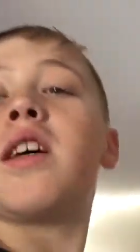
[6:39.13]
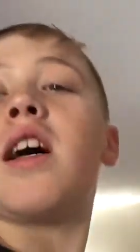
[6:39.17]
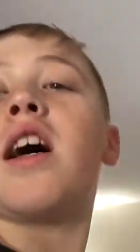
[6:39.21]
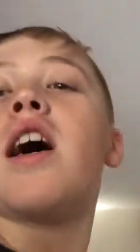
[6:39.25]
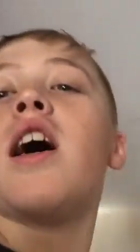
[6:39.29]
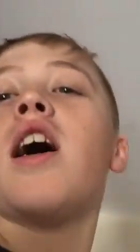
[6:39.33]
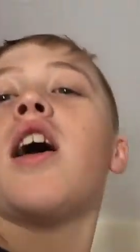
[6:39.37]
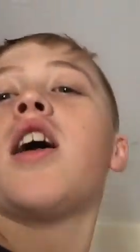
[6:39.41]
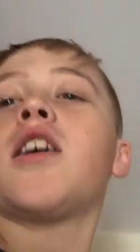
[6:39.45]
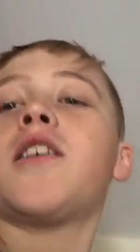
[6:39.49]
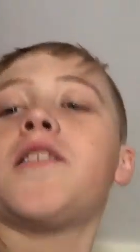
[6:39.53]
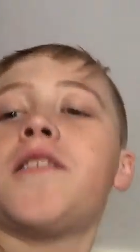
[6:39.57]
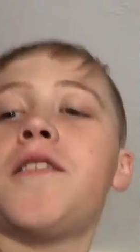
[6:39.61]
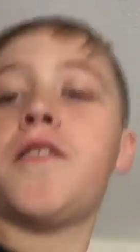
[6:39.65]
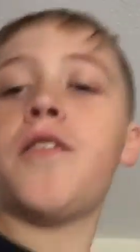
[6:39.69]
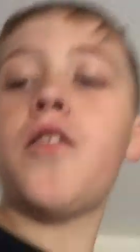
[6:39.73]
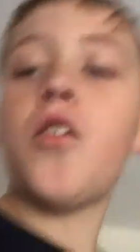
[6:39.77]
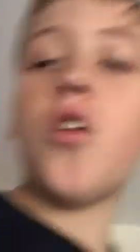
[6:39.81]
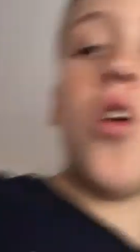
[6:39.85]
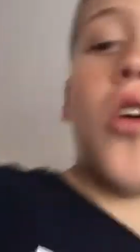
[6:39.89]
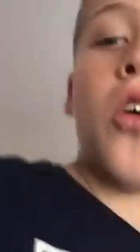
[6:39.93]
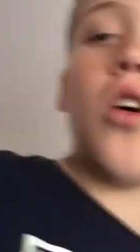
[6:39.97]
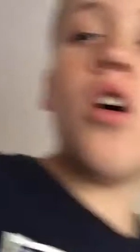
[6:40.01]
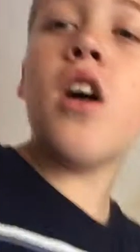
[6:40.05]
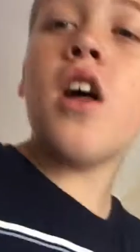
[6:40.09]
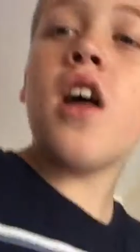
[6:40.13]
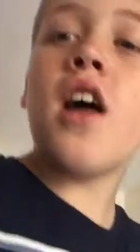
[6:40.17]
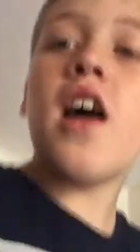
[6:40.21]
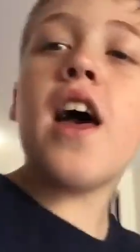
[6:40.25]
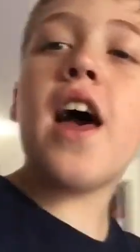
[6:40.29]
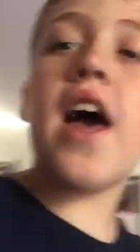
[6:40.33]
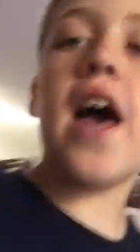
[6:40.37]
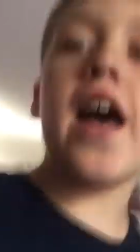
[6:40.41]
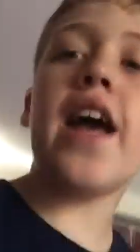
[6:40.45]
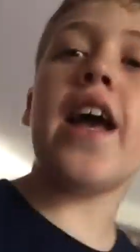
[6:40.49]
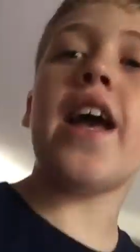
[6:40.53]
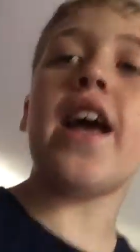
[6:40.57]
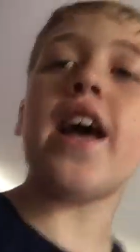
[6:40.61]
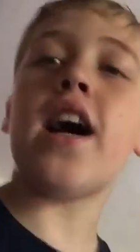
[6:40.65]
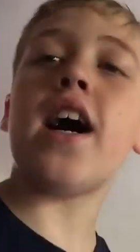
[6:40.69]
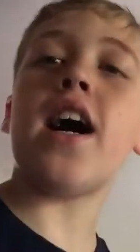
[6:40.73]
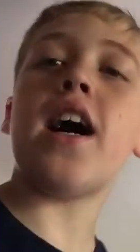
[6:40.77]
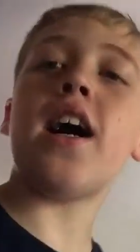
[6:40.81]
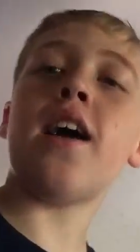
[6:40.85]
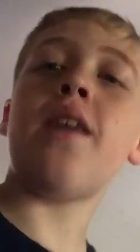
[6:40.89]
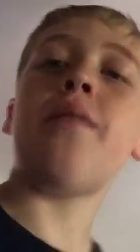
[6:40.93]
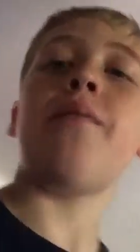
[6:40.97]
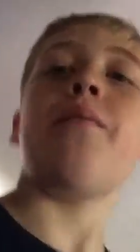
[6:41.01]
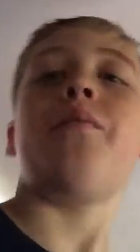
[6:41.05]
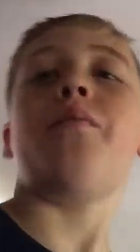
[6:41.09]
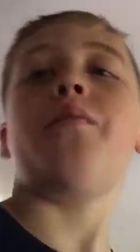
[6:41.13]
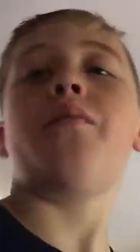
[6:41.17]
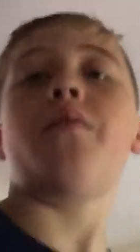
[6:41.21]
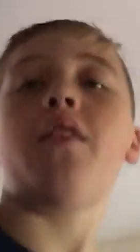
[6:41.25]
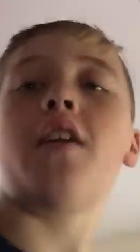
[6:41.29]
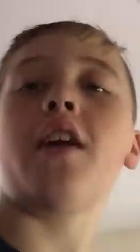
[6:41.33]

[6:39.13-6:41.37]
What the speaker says: asked for a an